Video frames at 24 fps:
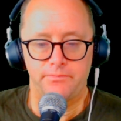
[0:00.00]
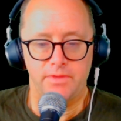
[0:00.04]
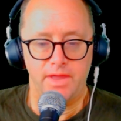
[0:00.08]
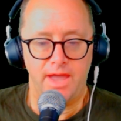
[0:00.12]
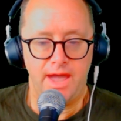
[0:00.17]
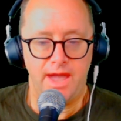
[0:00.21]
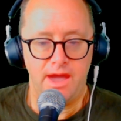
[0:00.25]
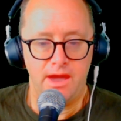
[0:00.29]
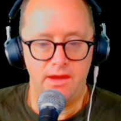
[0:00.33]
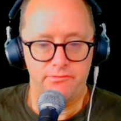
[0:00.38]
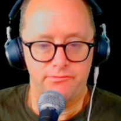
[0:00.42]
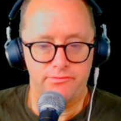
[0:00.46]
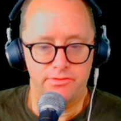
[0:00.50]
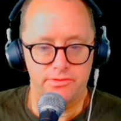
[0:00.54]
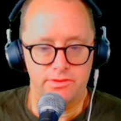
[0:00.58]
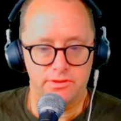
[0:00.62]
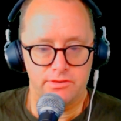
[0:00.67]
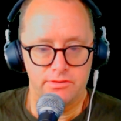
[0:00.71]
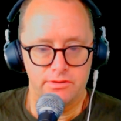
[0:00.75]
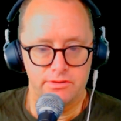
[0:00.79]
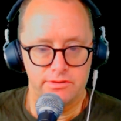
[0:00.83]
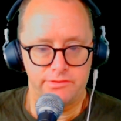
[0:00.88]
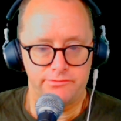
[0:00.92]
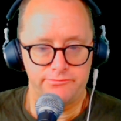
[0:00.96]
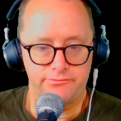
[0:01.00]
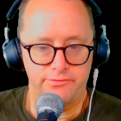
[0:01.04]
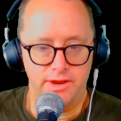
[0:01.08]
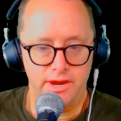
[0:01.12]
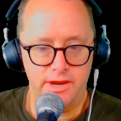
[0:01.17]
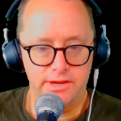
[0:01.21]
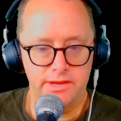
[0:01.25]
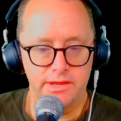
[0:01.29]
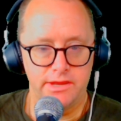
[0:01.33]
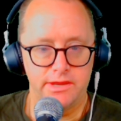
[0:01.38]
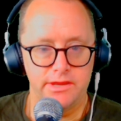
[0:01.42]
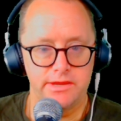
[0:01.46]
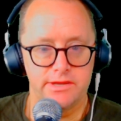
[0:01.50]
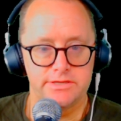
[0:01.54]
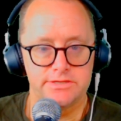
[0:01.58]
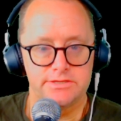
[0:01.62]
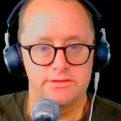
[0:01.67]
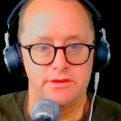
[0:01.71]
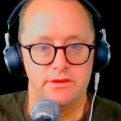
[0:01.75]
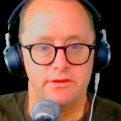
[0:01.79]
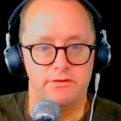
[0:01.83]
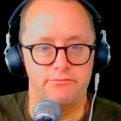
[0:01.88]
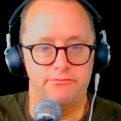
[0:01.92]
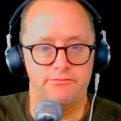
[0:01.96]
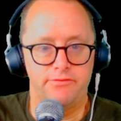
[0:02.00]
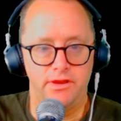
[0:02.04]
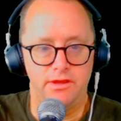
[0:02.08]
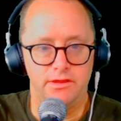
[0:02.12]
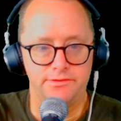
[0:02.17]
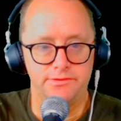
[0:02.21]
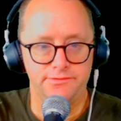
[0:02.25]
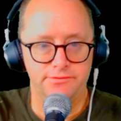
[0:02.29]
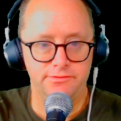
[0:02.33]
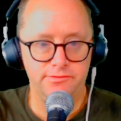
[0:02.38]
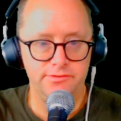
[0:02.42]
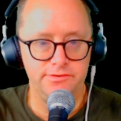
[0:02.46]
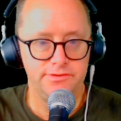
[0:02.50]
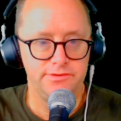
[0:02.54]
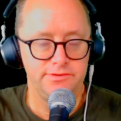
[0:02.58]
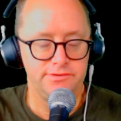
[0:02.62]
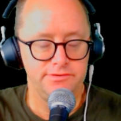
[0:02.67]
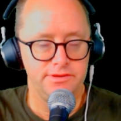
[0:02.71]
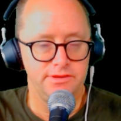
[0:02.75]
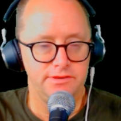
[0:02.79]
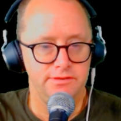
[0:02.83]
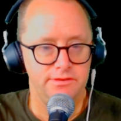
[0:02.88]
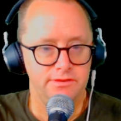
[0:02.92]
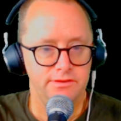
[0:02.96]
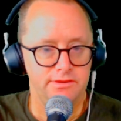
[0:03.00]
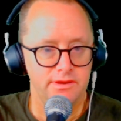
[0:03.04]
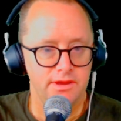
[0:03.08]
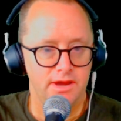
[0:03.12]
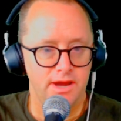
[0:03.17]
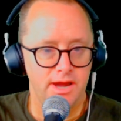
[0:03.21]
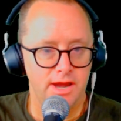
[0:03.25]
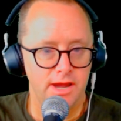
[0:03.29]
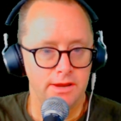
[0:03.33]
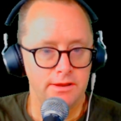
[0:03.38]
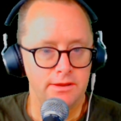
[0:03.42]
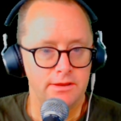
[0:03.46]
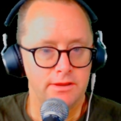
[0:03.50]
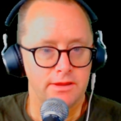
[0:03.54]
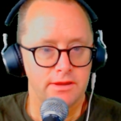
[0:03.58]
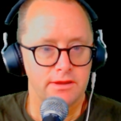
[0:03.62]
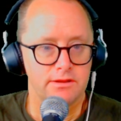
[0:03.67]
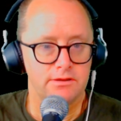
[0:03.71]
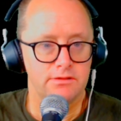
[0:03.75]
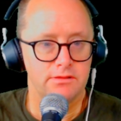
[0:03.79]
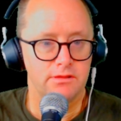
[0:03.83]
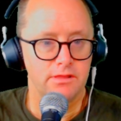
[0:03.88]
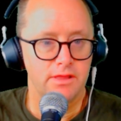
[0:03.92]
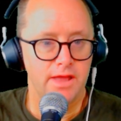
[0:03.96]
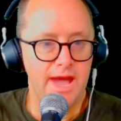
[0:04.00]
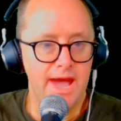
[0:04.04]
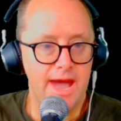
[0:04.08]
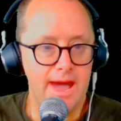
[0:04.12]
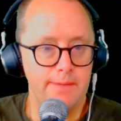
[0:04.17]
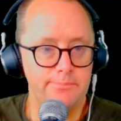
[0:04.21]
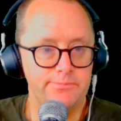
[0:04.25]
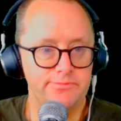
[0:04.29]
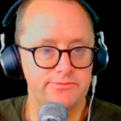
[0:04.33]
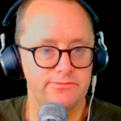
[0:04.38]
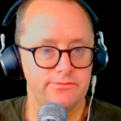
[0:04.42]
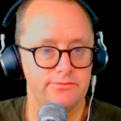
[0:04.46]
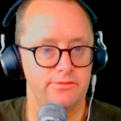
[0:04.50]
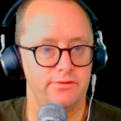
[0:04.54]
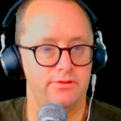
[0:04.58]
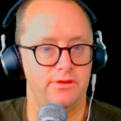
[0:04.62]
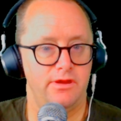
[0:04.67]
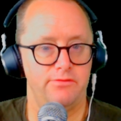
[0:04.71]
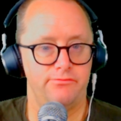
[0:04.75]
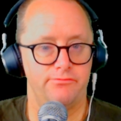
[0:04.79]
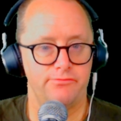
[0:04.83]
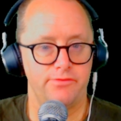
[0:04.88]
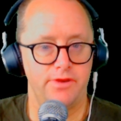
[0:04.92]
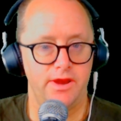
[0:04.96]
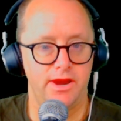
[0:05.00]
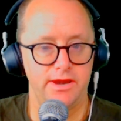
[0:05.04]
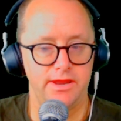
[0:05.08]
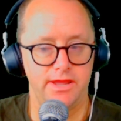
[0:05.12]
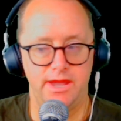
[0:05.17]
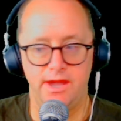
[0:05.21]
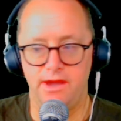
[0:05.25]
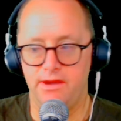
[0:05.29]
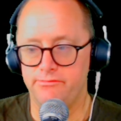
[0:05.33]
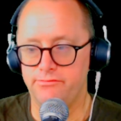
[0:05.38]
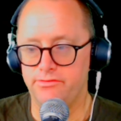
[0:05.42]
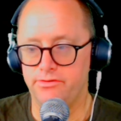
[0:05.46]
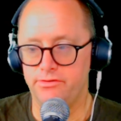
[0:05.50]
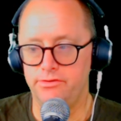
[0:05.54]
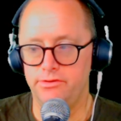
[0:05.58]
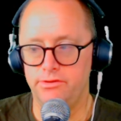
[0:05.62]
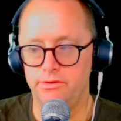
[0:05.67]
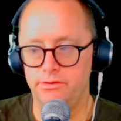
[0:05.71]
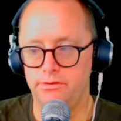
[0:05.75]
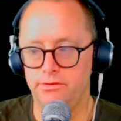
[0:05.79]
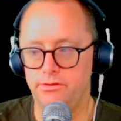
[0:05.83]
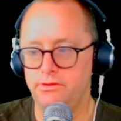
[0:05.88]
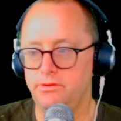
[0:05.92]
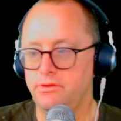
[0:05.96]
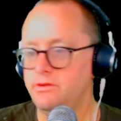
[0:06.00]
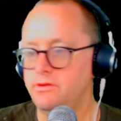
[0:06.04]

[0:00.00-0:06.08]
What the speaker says: after the close Friday is volatility did not collapse on Friday afternoon.